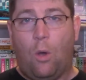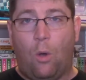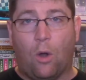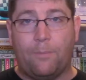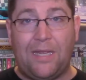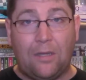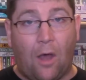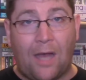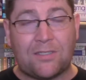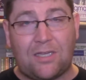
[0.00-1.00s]
or be
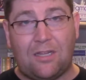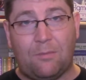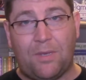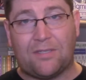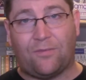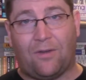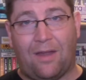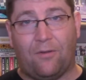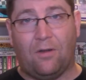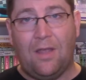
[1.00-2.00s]
lost in the abyss
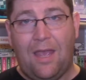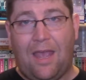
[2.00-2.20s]
forever.